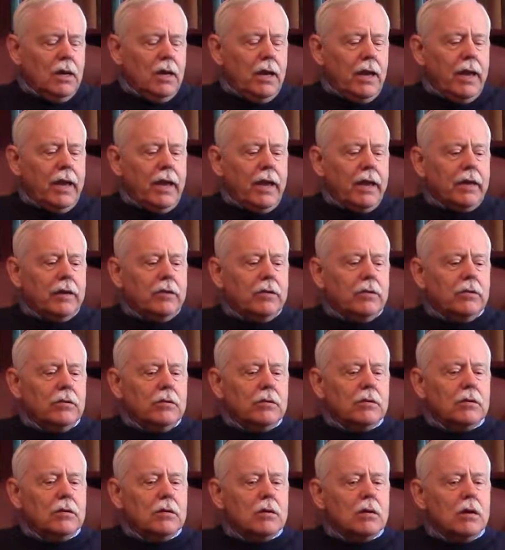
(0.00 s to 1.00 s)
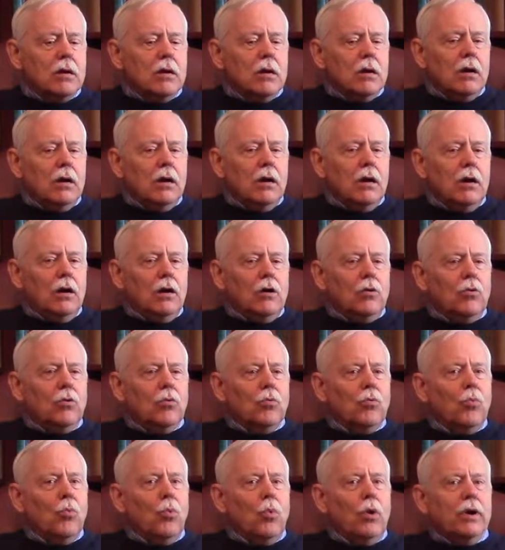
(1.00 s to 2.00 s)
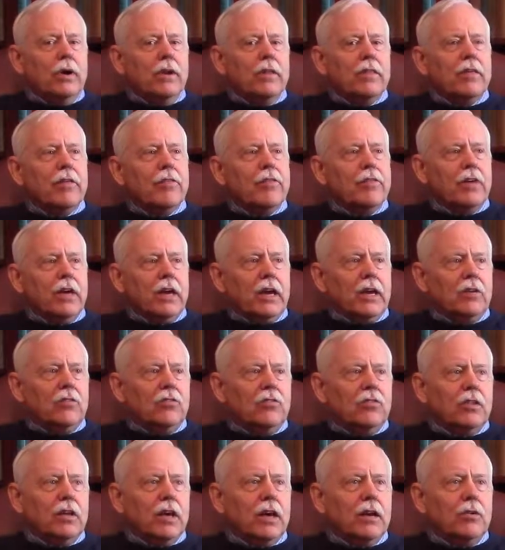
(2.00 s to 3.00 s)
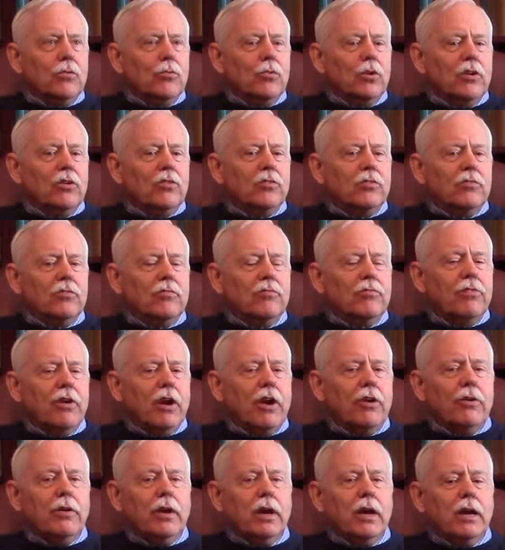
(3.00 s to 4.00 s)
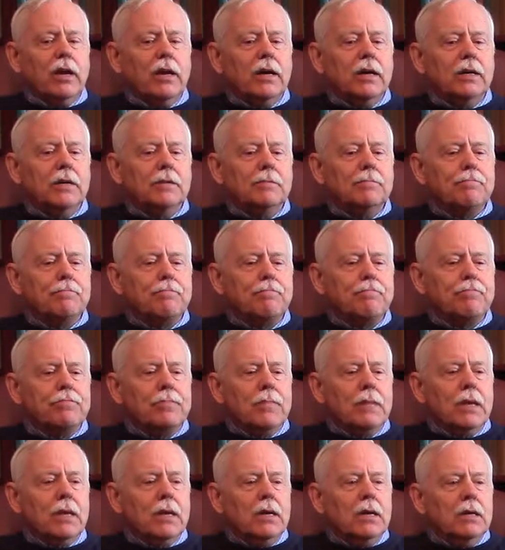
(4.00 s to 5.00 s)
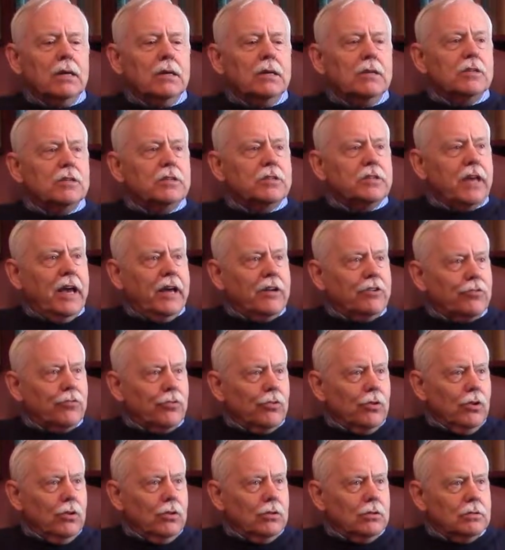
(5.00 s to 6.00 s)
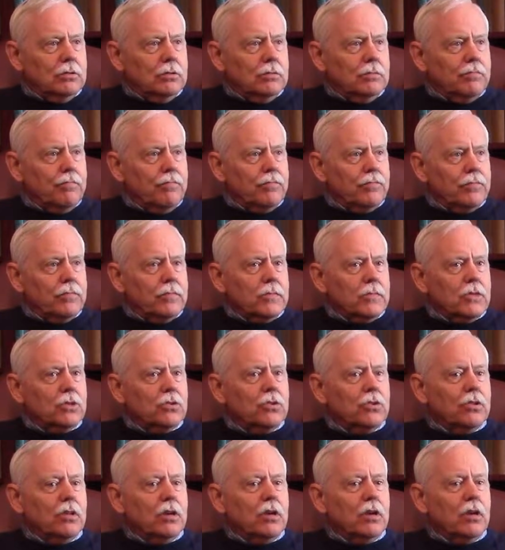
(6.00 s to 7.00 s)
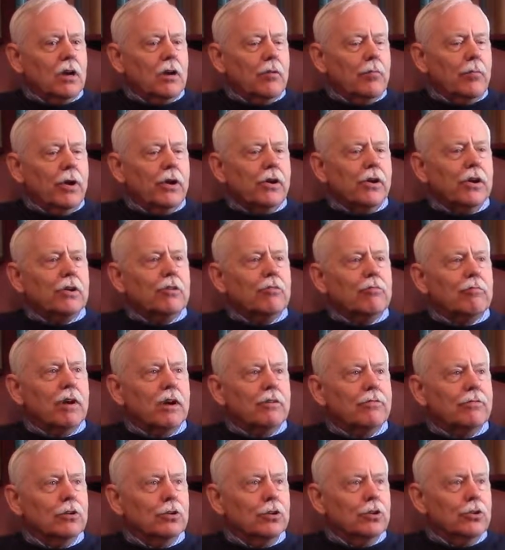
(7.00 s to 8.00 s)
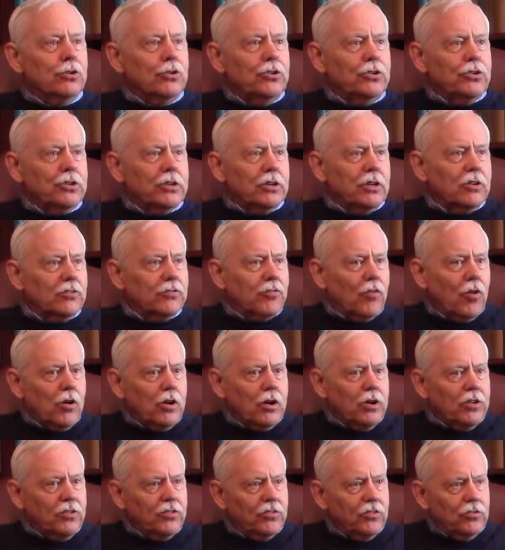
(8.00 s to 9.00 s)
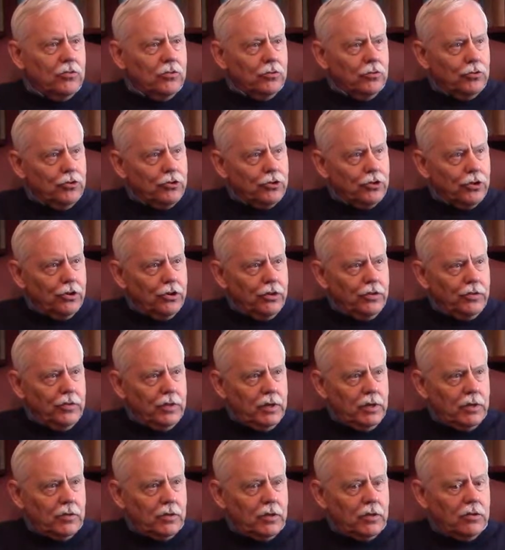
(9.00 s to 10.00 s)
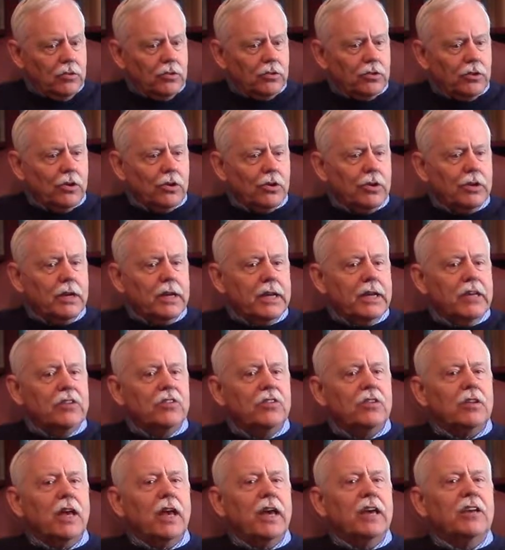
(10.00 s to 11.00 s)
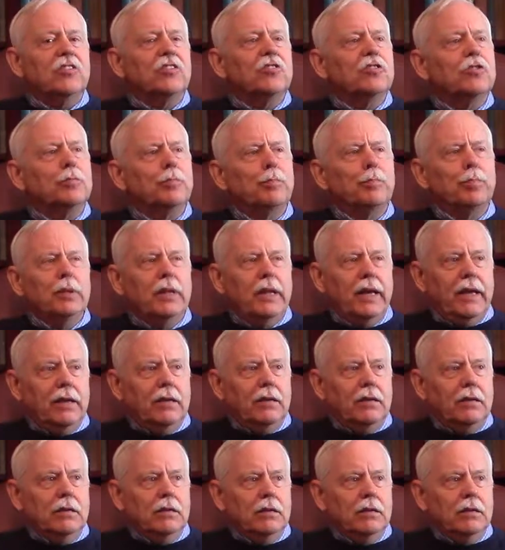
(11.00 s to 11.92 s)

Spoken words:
And one of the things that was very central to the American Revolution as far as New Jersey is concerned is a split